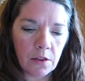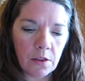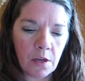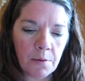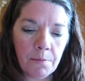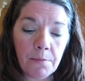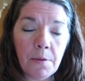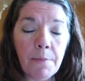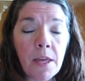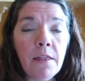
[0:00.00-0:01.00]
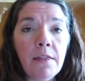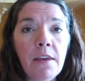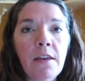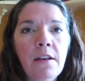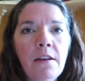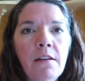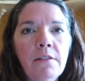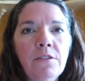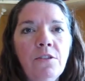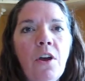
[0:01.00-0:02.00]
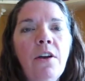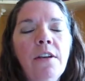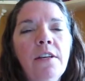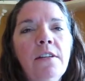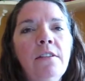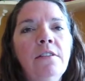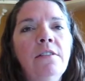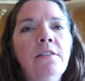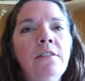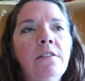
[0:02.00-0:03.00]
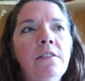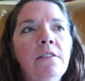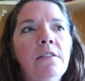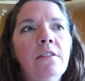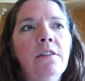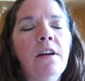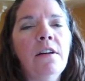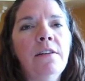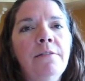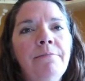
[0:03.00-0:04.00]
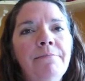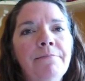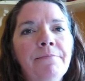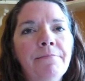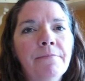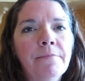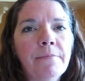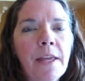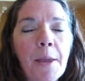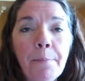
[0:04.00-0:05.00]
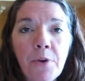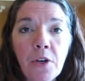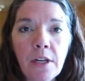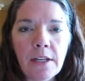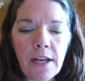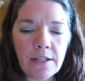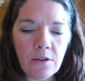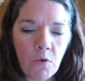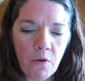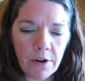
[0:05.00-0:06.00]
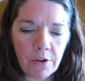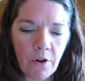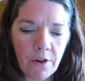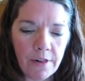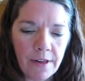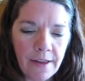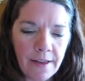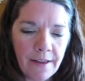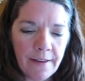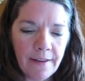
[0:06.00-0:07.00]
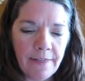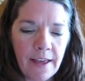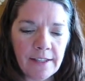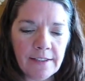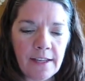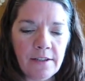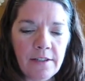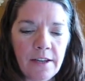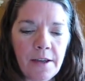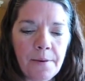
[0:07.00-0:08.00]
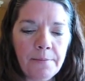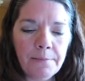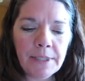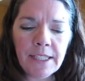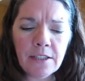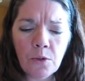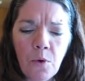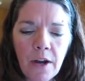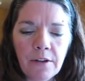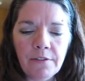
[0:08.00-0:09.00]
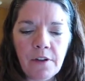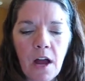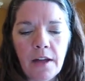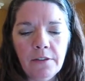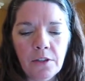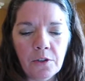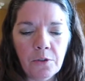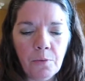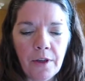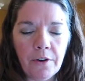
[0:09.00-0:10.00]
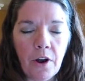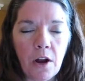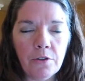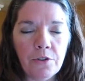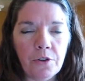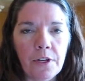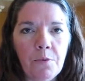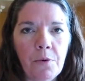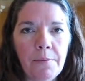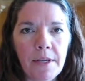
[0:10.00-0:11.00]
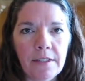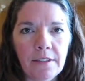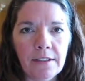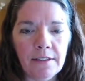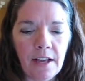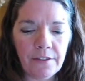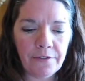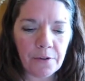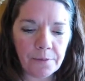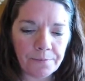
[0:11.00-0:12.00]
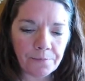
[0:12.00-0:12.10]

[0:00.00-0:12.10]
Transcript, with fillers: The, the men then sought his um, input as an oracle. They said to him, Please inquire of God to learn whether our journey will be successful.